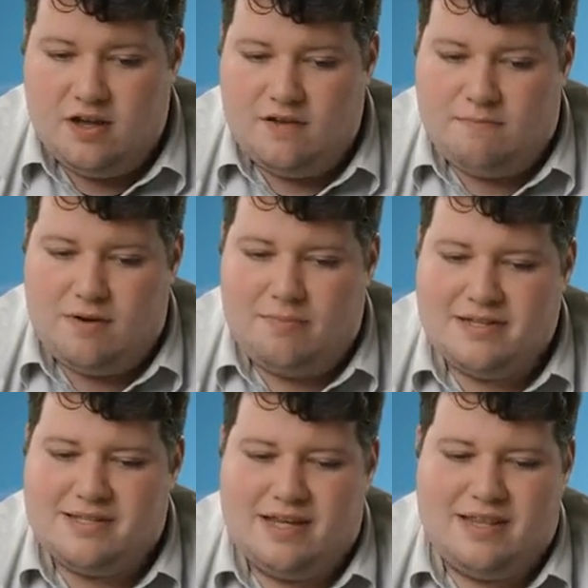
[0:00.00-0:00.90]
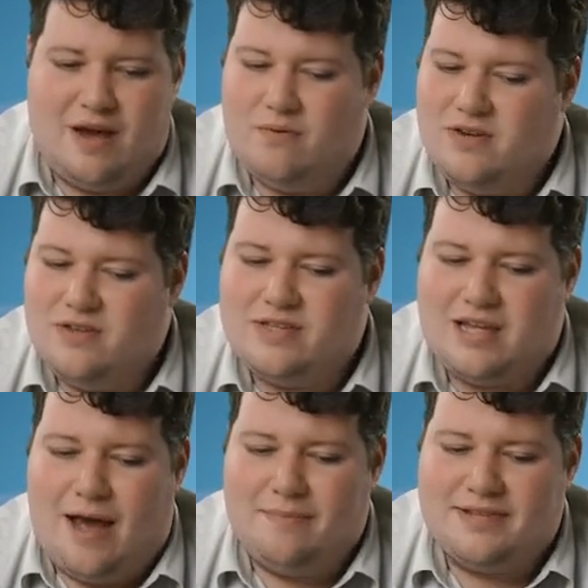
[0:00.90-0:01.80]
You've probably seen that when using
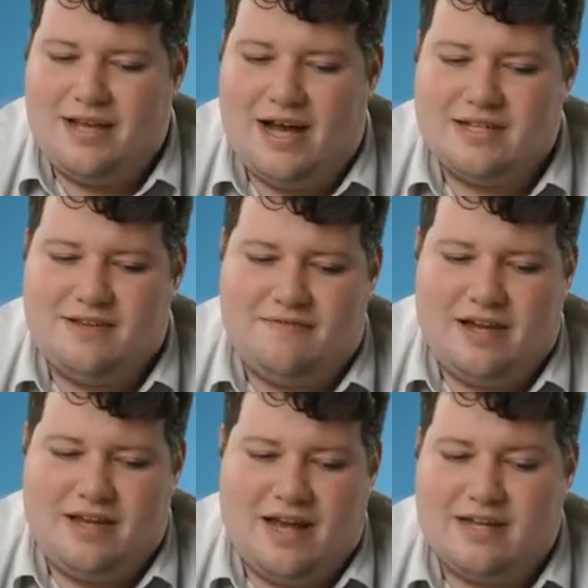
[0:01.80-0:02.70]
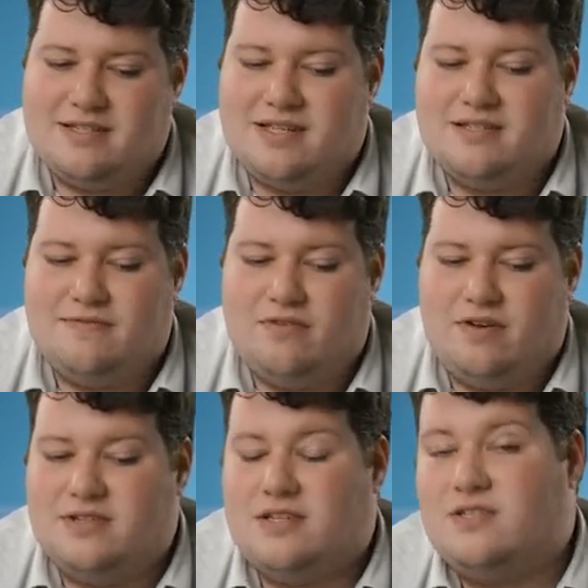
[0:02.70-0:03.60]
apps and they ask if they can access, for
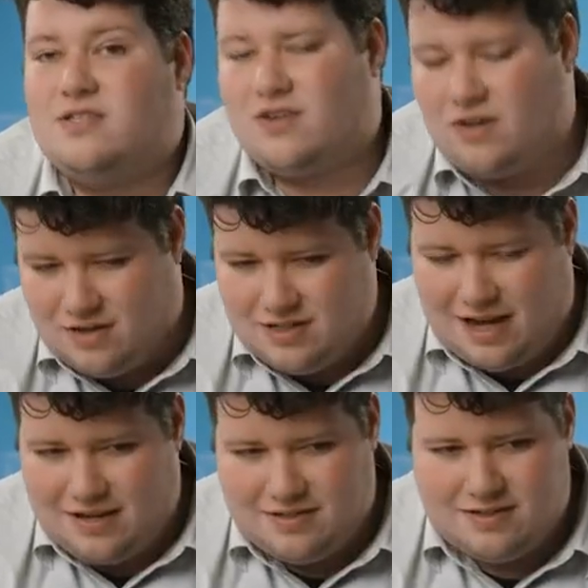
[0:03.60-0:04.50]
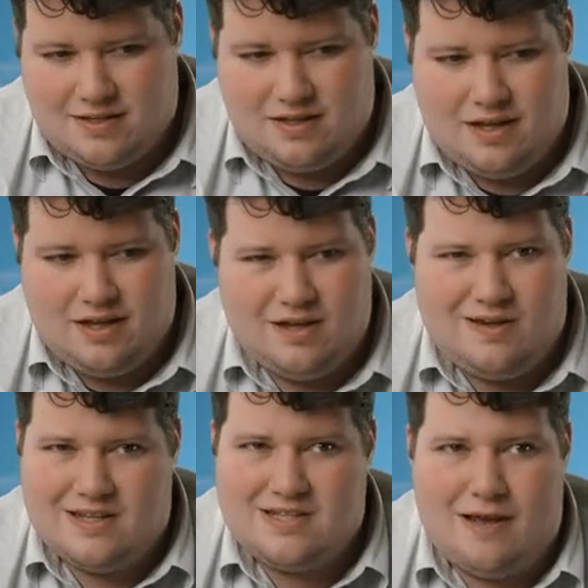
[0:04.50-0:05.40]
instance, your contacts.
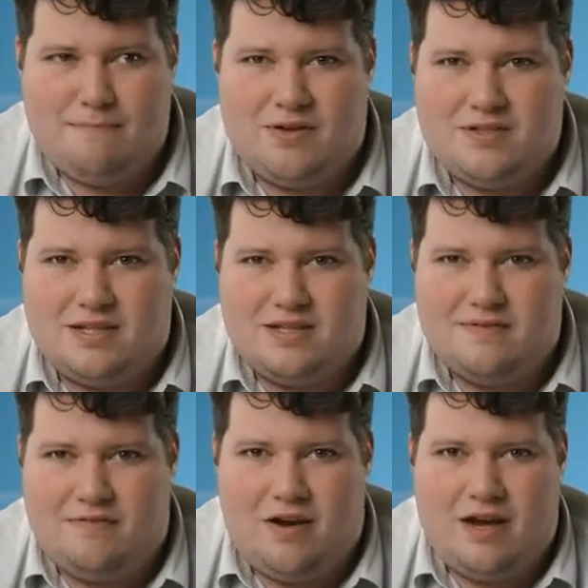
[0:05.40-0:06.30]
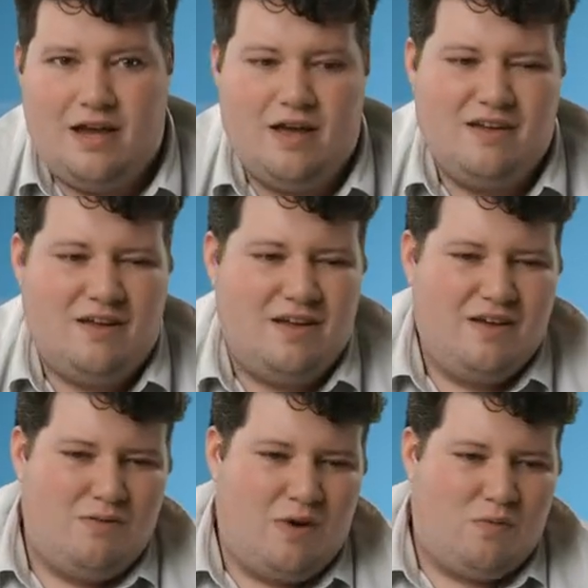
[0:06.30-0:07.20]
Now, sandboxing is a very,
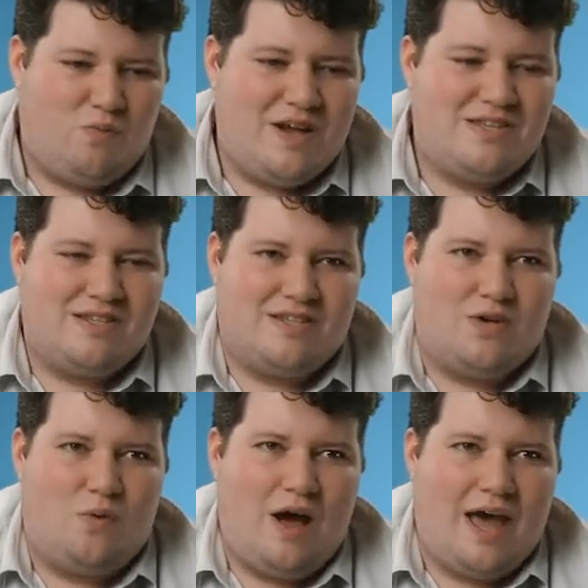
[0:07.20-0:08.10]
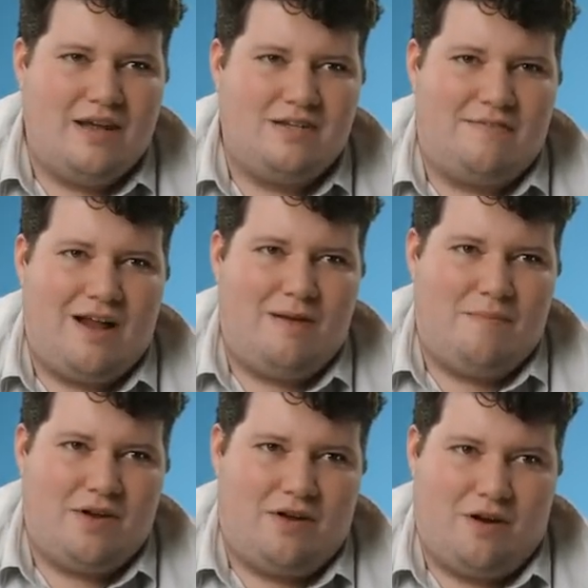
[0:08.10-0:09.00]
recent in a way,
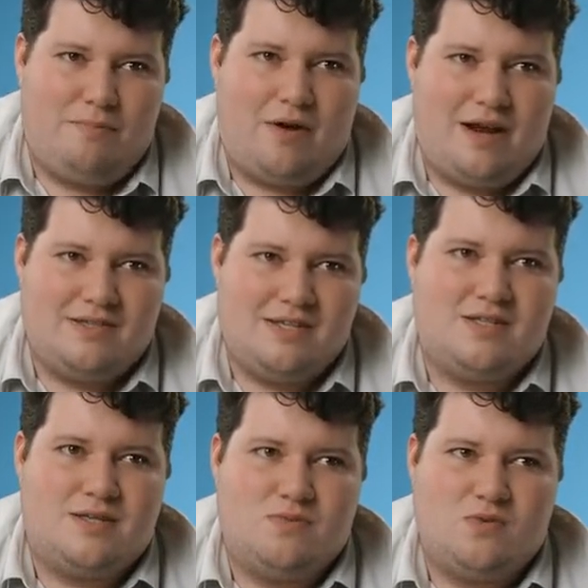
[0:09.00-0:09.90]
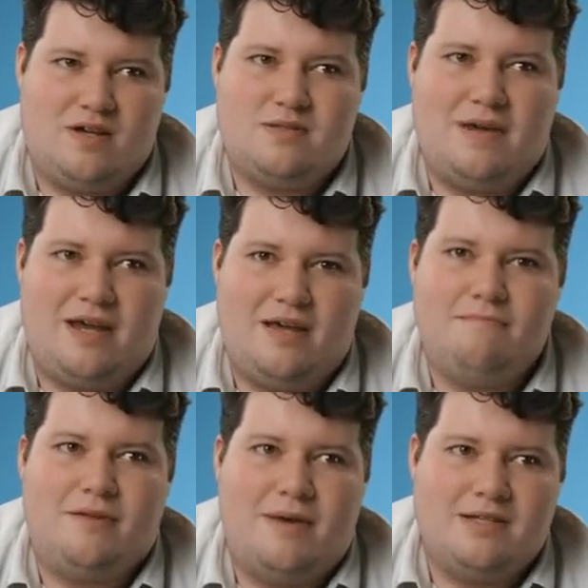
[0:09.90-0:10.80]
development on operating systems where it's being
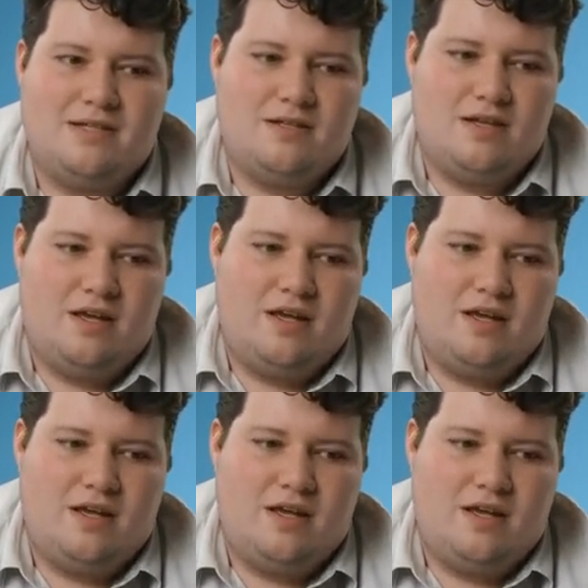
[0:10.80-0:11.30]
implemented.